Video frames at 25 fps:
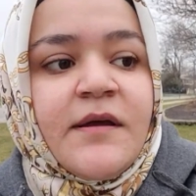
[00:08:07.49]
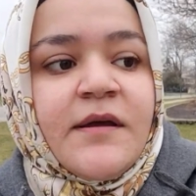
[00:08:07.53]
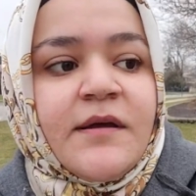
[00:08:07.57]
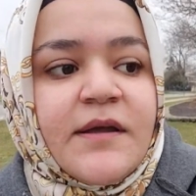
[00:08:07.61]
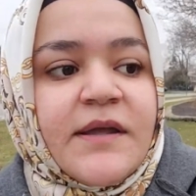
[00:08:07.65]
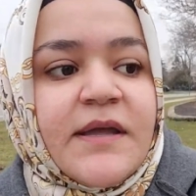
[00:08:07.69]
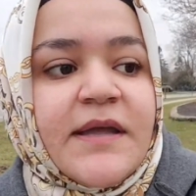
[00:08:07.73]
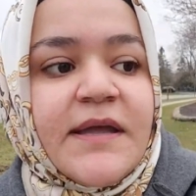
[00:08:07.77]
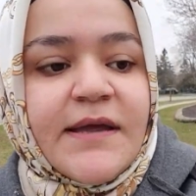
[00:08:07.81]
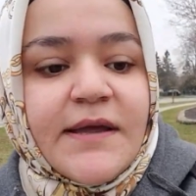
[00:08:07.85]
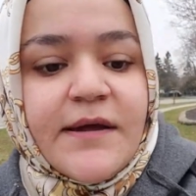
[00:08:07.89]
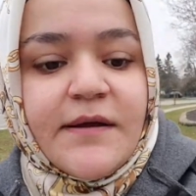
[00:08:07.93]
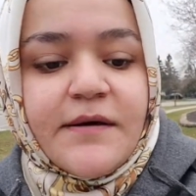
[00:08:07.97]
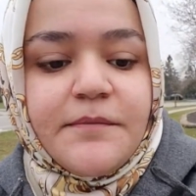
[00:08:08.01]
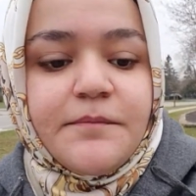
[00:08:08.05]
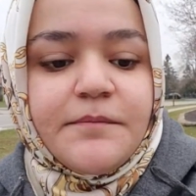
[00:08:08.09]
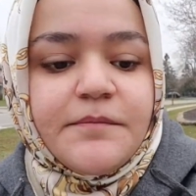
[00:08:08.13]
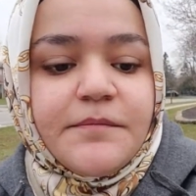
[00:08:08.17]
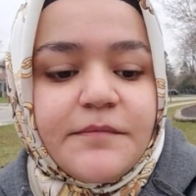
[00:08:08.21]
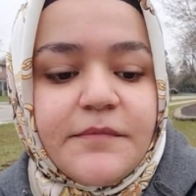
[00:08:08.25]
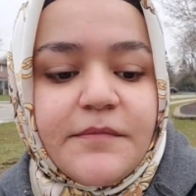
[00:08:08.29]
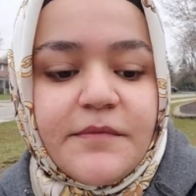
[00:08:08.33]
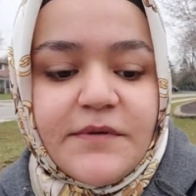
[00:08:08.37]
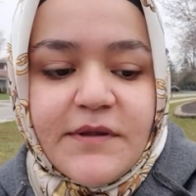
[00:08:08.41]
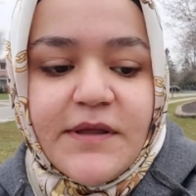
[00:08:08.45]
Here,
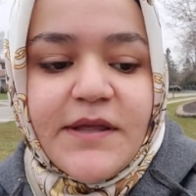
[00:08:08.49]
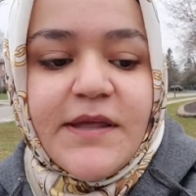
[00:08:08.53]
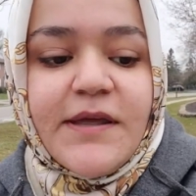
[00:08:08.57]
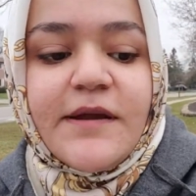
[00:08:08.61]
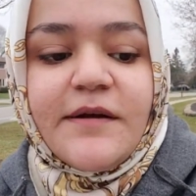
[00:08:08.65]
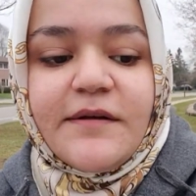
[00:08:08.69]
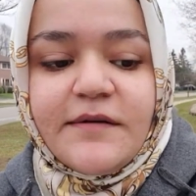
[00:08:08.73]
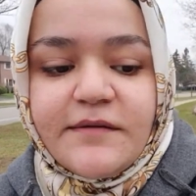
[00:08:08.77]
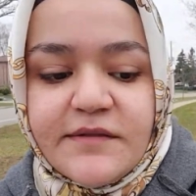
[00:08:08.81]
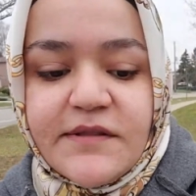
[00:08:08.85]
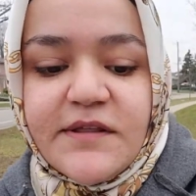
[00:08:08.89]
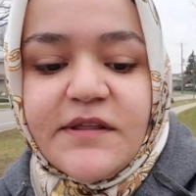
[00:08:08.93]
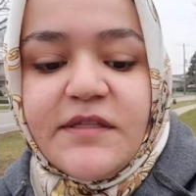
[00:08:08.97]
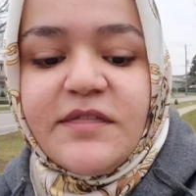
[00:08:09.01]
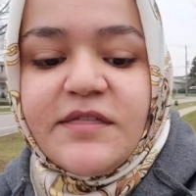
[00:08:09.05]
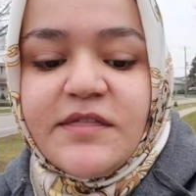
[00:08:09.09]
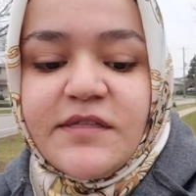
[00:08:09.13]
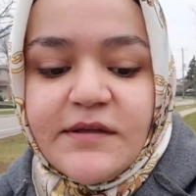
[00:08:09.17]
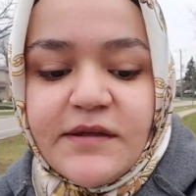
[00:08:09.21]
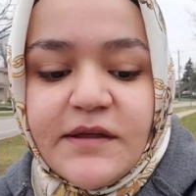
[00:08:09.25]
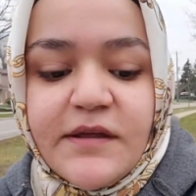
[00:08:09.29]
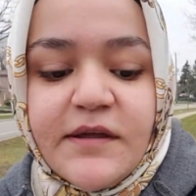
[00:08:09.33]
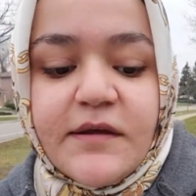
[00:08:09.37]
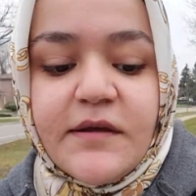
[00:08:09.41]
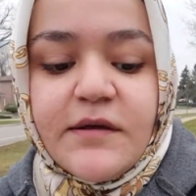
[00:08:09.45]
this
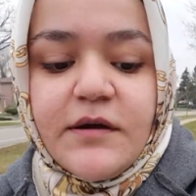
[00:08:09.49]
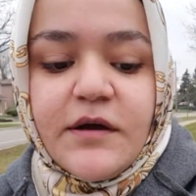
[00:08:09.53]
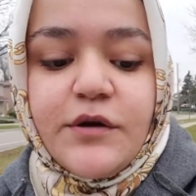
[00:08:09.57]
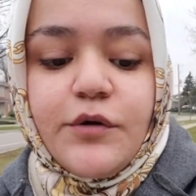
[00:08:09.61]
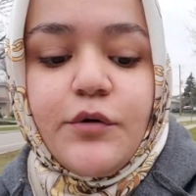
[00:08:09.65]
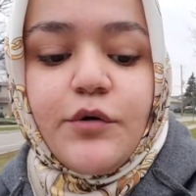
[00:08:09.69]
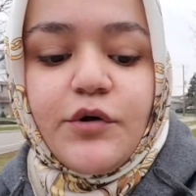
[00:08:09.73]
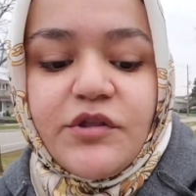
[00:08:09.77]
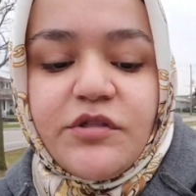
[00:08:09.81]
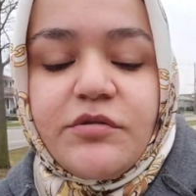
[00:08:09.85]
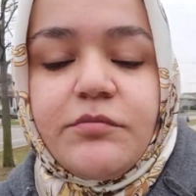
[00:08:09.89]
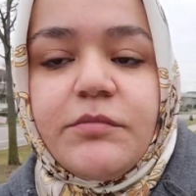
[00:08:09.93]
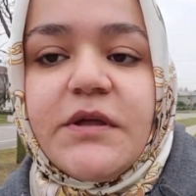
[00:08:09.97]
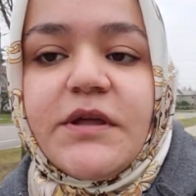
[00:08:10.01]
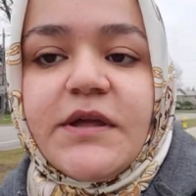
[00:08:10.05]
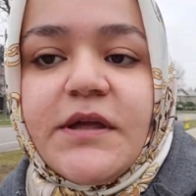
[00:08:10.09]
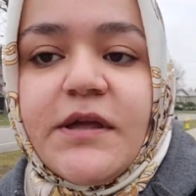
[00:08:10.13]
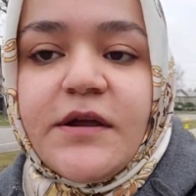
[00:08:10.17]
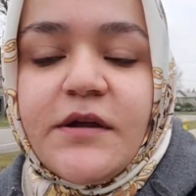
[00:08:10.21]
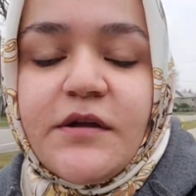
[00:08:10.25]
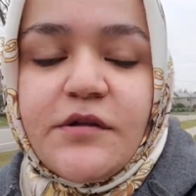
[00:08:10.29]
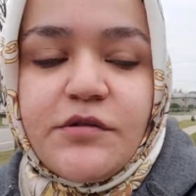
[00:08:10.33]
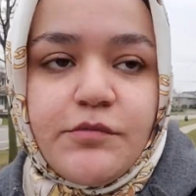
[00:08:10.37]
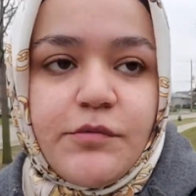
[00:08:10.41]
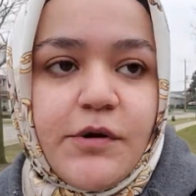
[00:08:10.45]
thing annoys me.
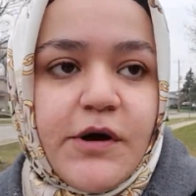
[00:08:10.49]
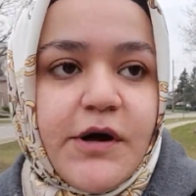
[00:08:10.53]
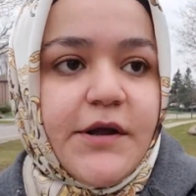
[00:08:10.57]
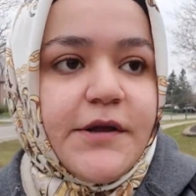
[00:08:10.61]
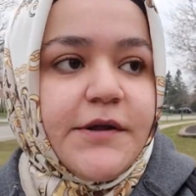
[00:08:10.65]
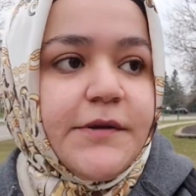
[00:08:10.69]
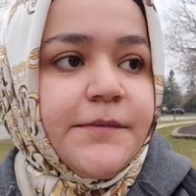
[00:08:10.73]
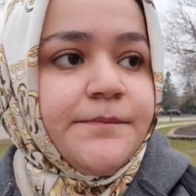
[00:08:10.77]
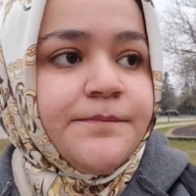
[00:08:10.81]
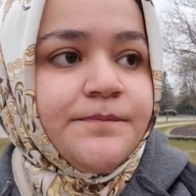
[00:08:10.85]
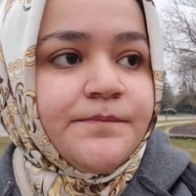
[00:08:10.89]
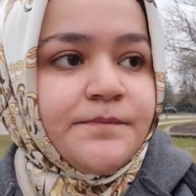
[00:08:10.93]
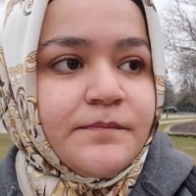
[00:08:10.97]
Here's why.